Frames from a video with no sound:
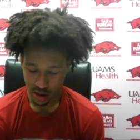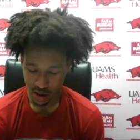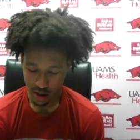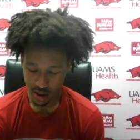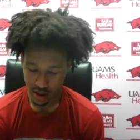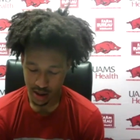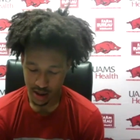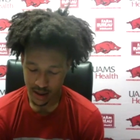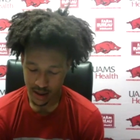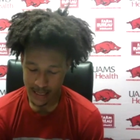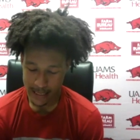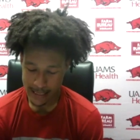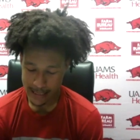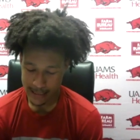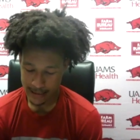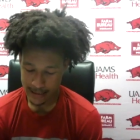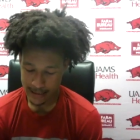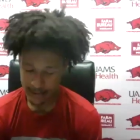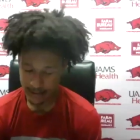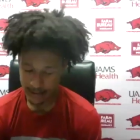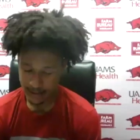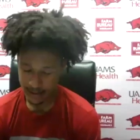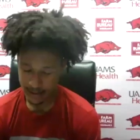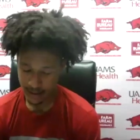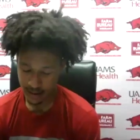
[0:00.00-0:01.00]
Uh,
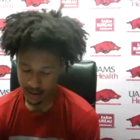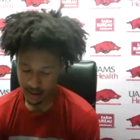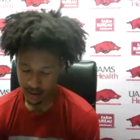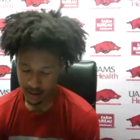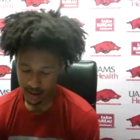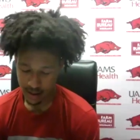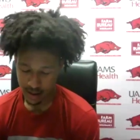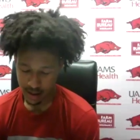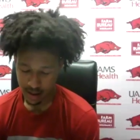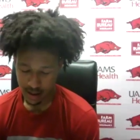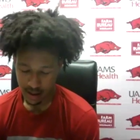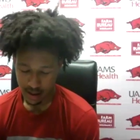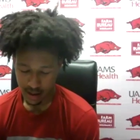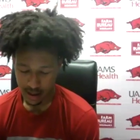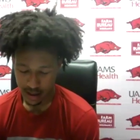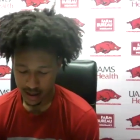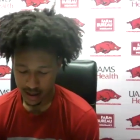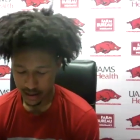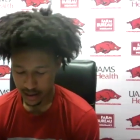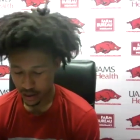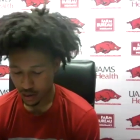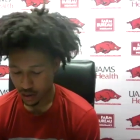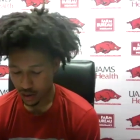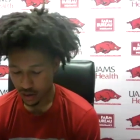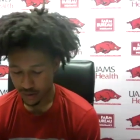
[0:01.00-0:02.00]
he
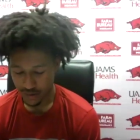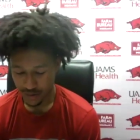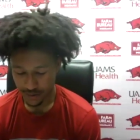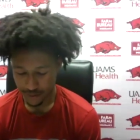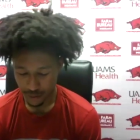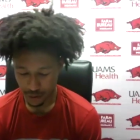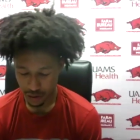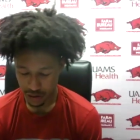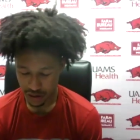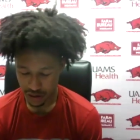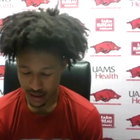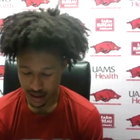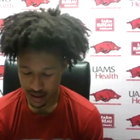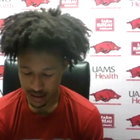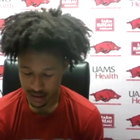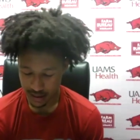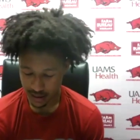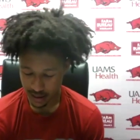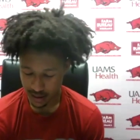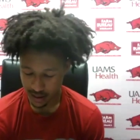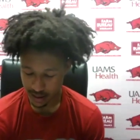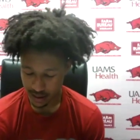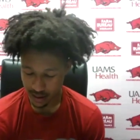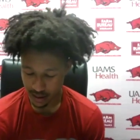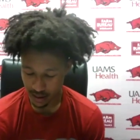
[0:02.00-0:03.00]
had two of his four shots at
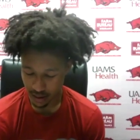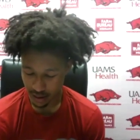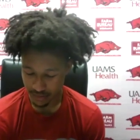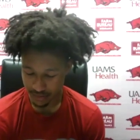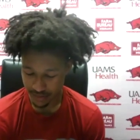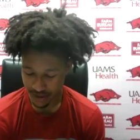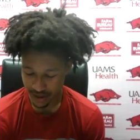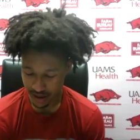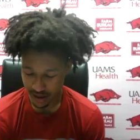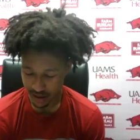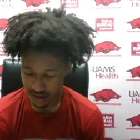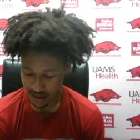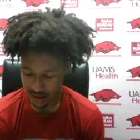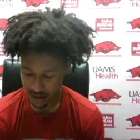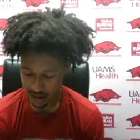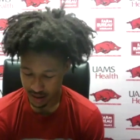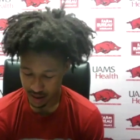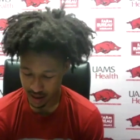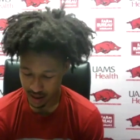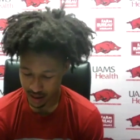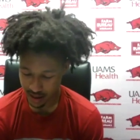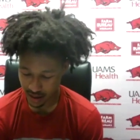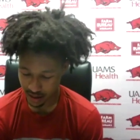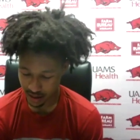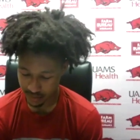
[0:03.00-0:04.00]
the end on me.
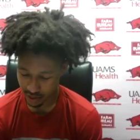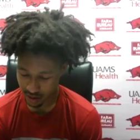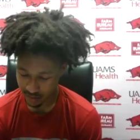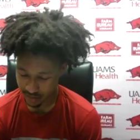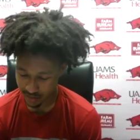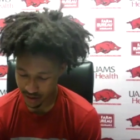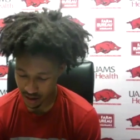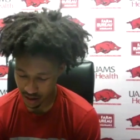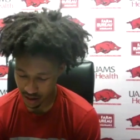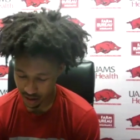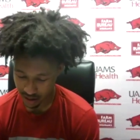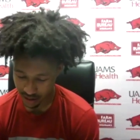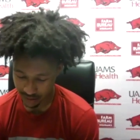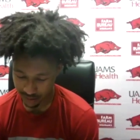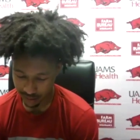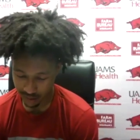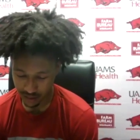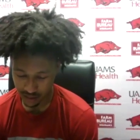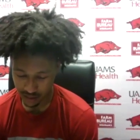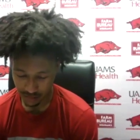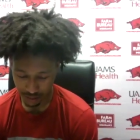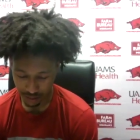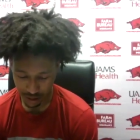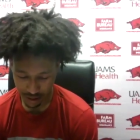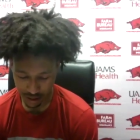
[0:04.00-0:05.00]
I got to be a better
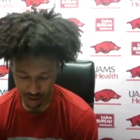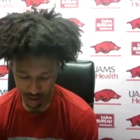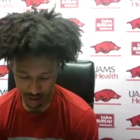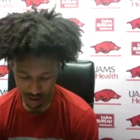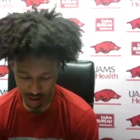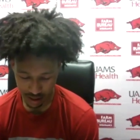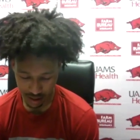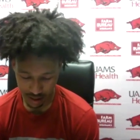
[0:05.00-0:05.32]
defensive player